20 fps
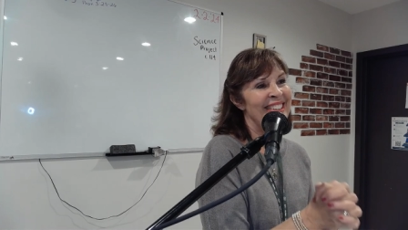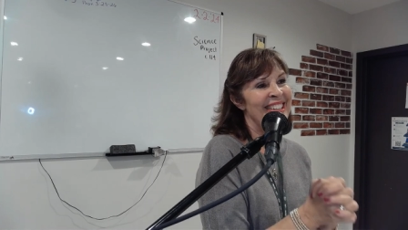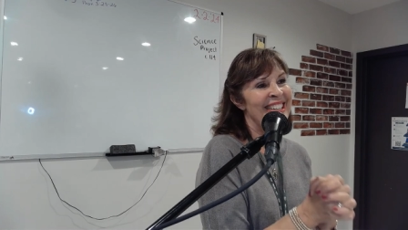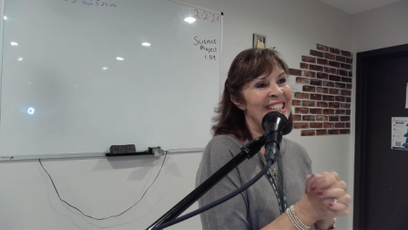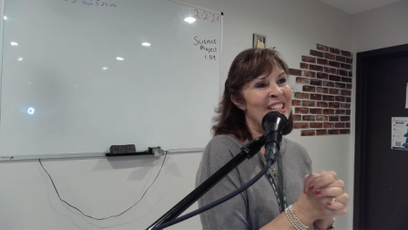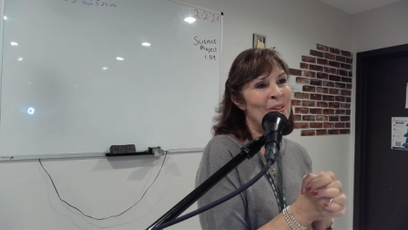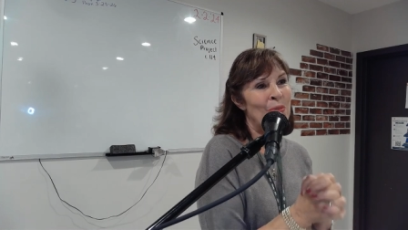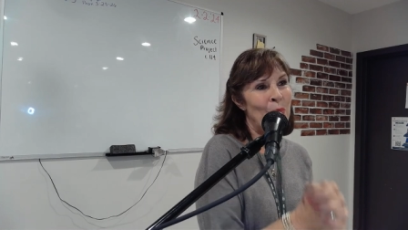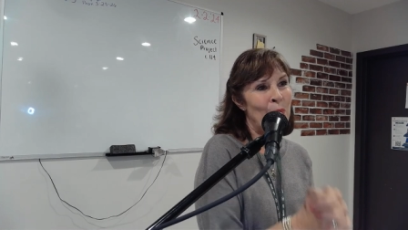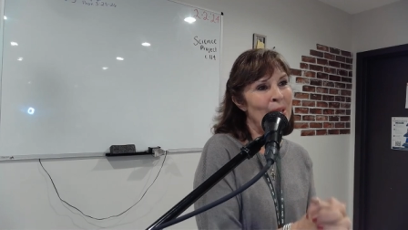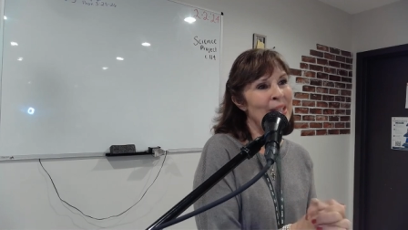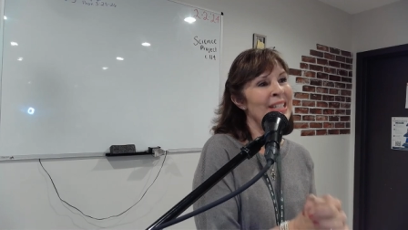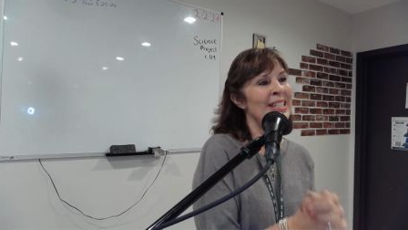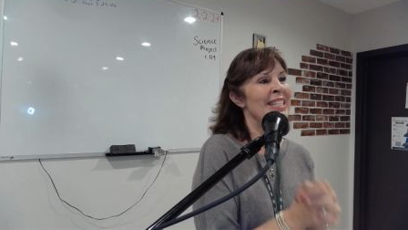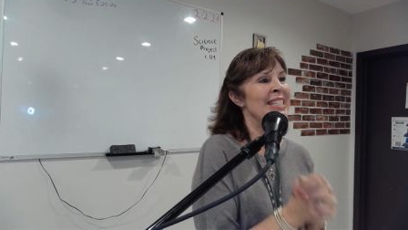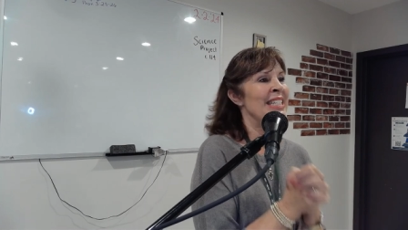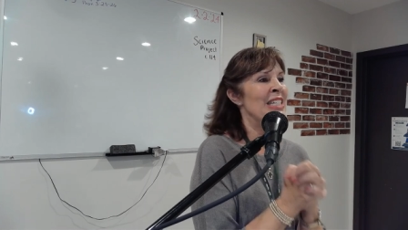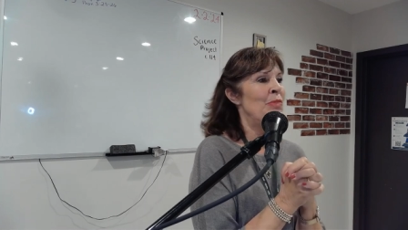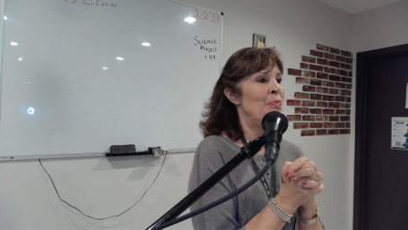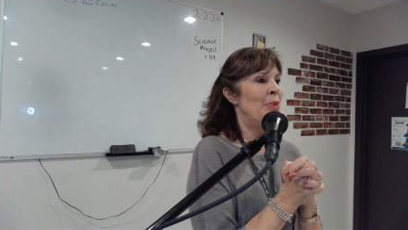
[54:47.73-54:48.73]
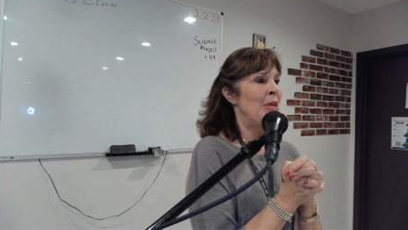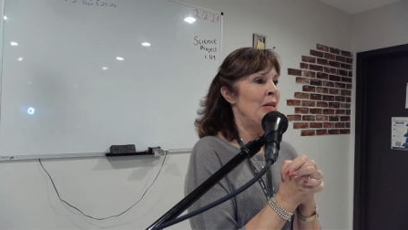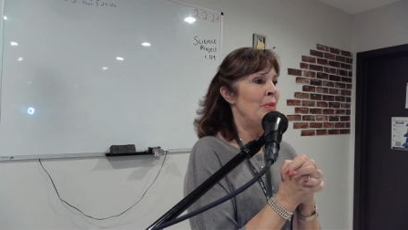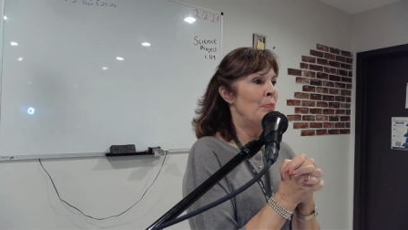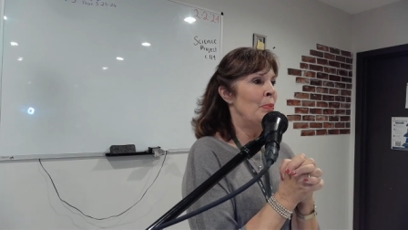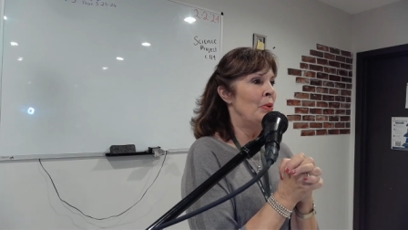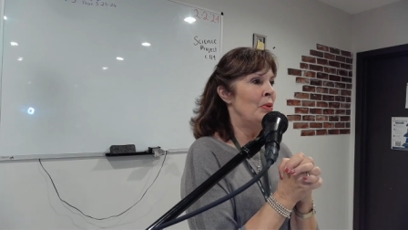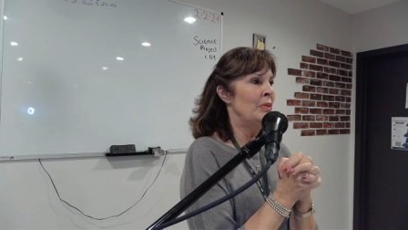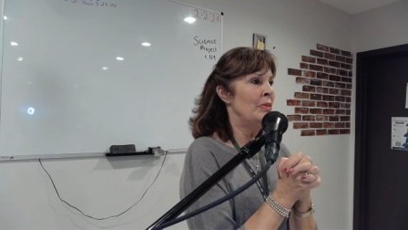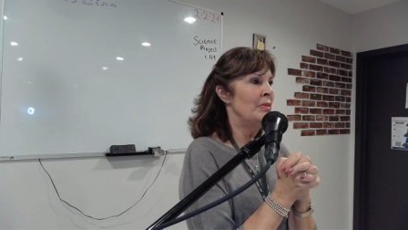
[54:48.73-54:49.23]
to witness to
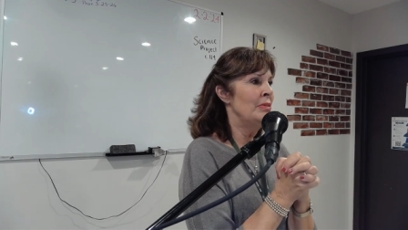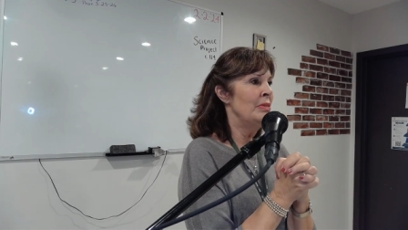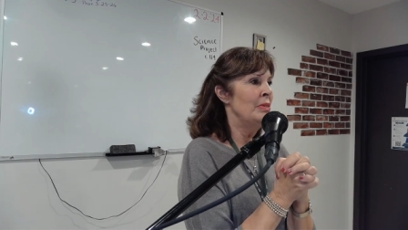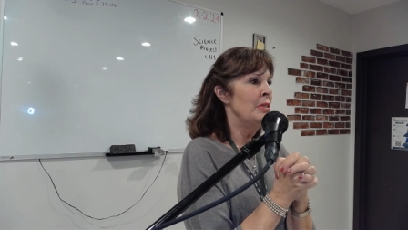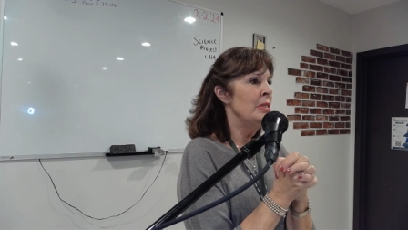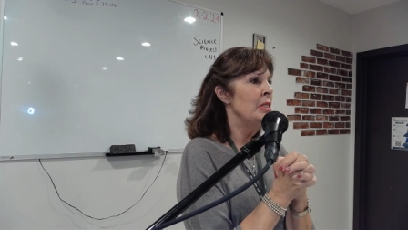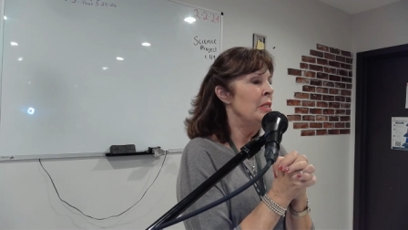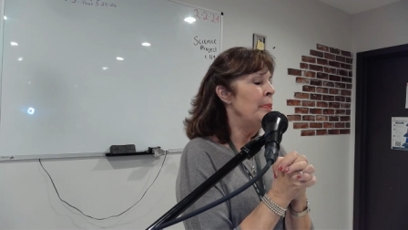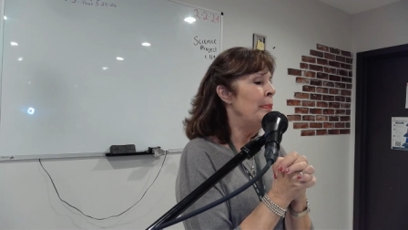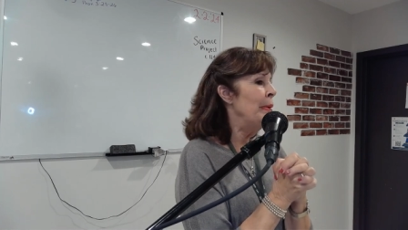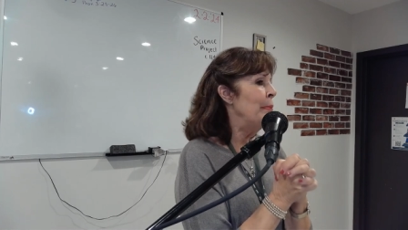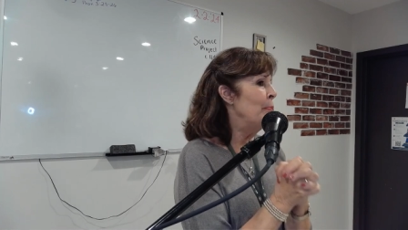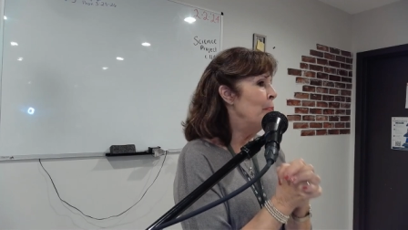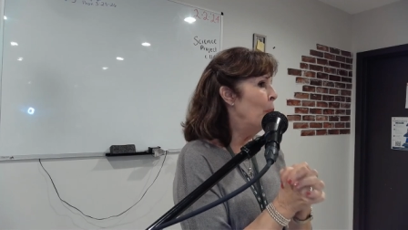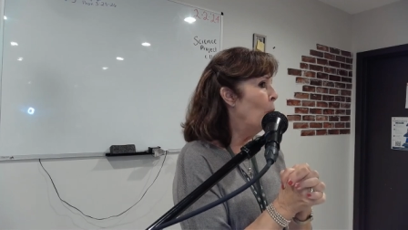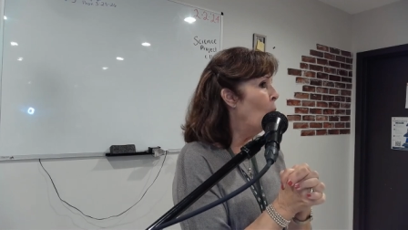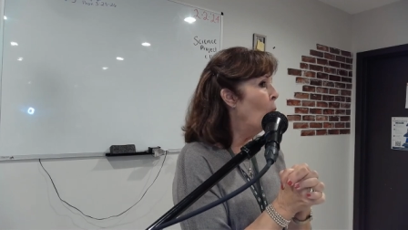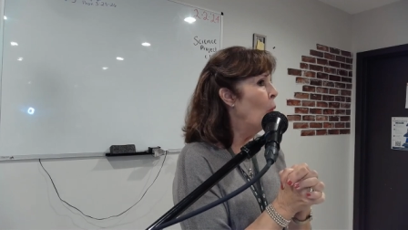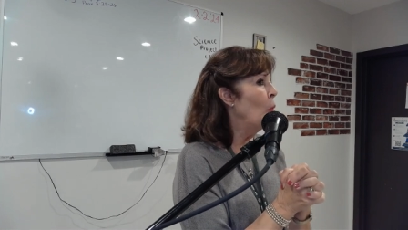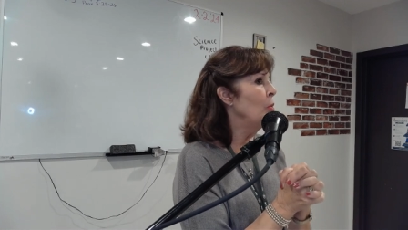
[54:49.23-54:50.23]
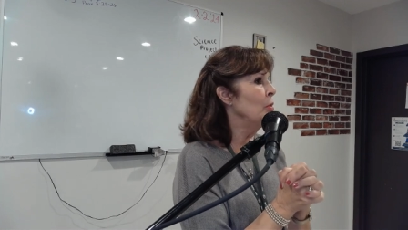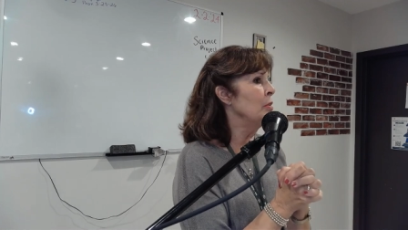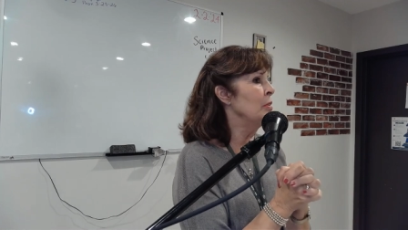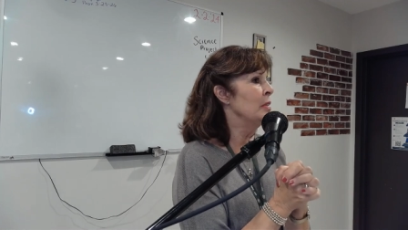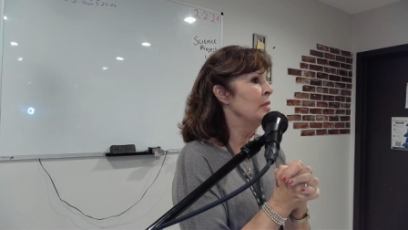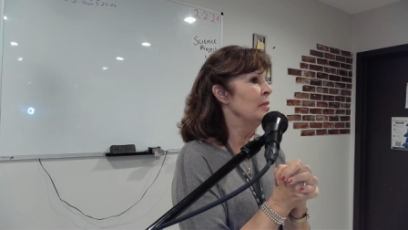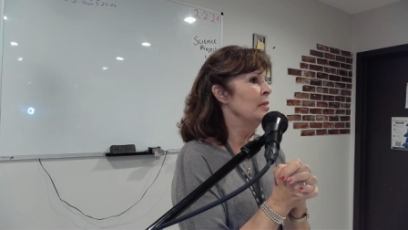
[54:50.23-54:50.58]
people, to be bold,